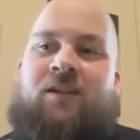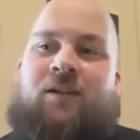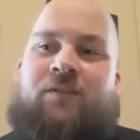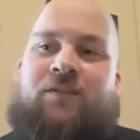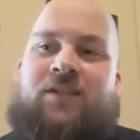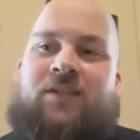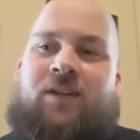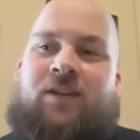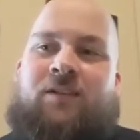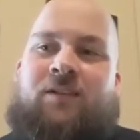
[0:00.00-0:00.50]
then
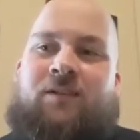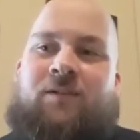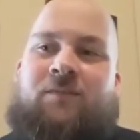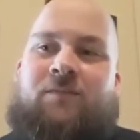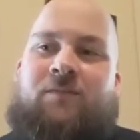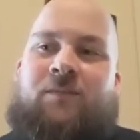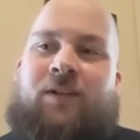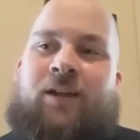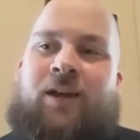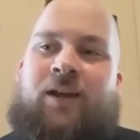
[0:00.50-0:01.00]
all of a
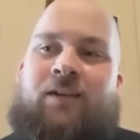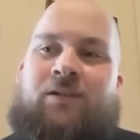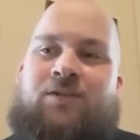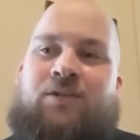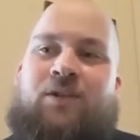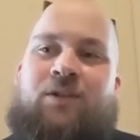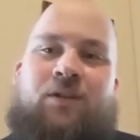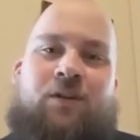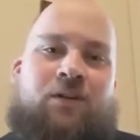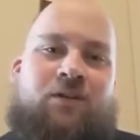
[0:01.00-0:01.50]
sudden, like
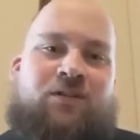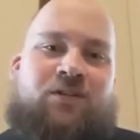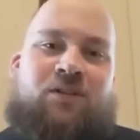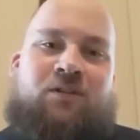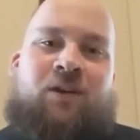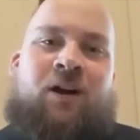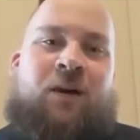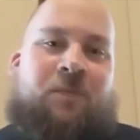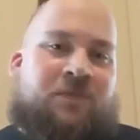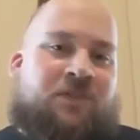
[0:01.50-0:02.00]
2 years,
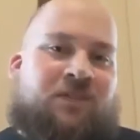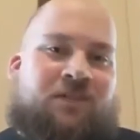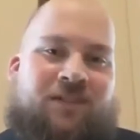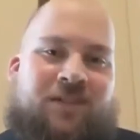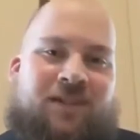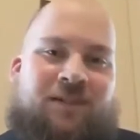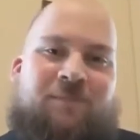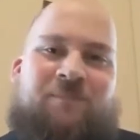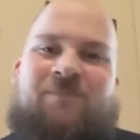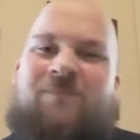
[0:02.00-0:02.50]
they're
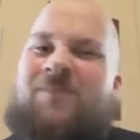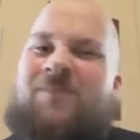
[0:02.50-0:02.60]
obsolete.